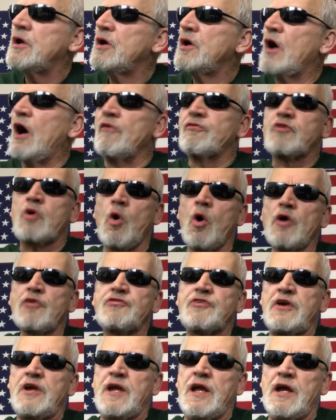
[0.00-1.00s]
Of course
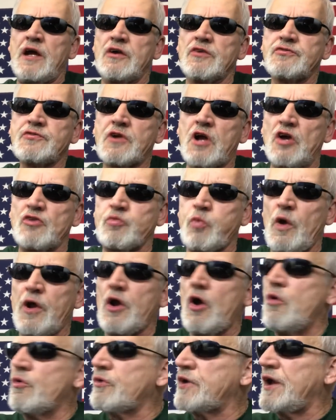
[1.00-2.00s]
he is, because we're
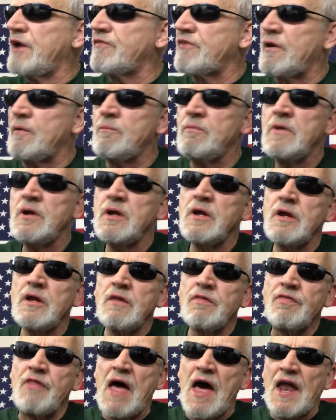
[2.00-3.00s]
going to give him
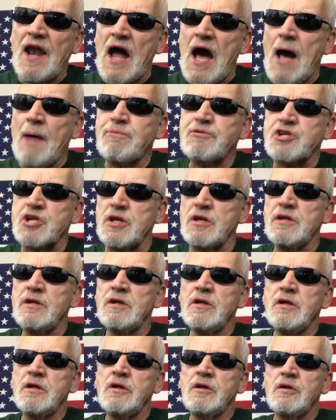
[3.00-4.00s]
that option.
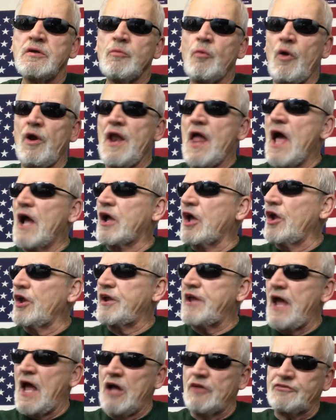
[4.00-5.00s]
We're not going to
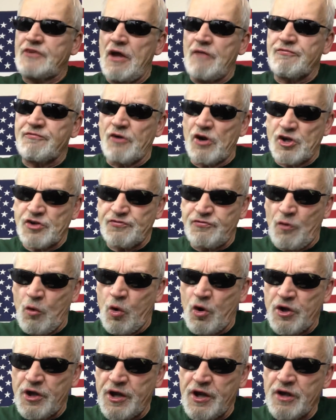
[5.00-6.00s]
count that first
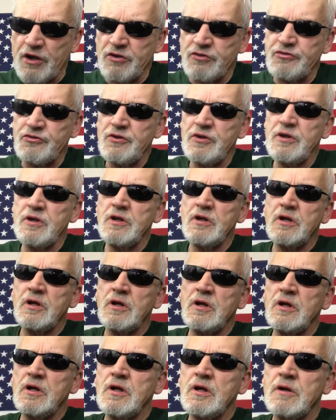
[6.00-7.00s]
4 years.
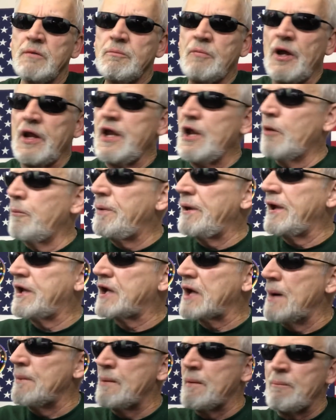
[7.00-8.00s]
But he'll be
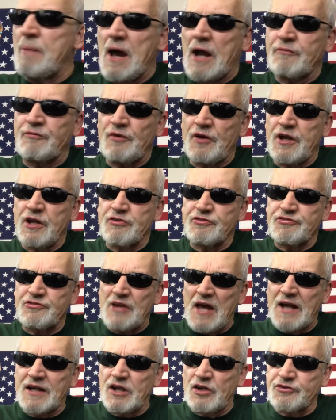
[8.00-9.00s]
coming back for his
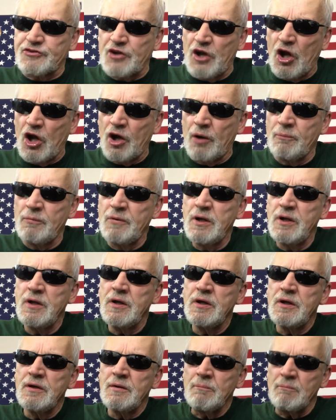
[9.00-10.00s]
second term,
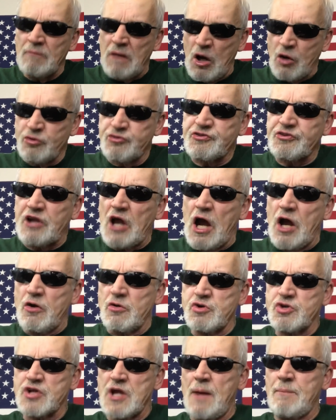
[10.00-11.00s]
most
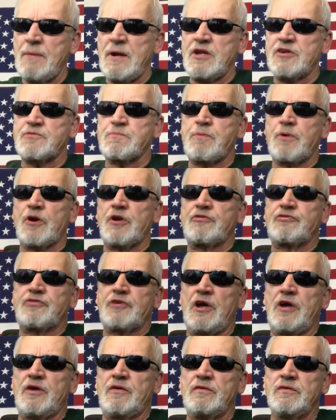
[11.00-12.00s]
skosh. That means pretty
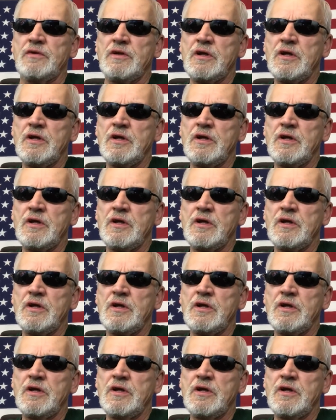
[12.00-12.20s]
soon.